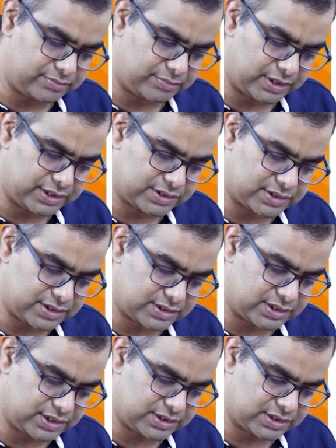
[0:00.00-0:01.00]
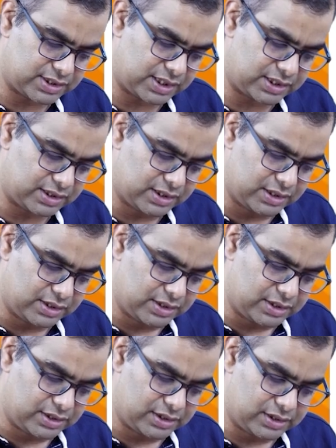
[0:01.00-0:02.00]
minus C star
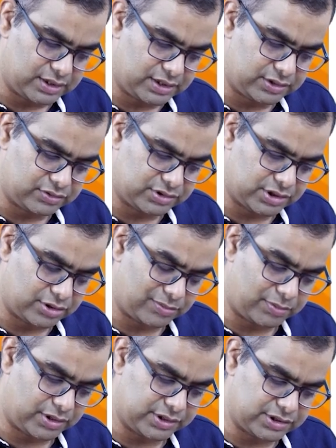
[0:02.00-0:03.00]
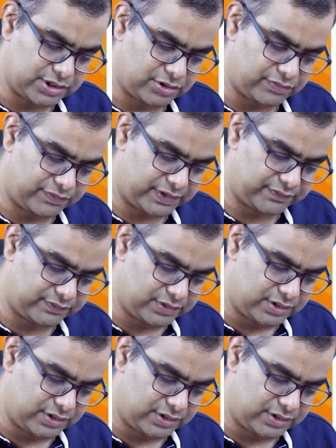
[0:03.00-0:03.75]
into 0.05.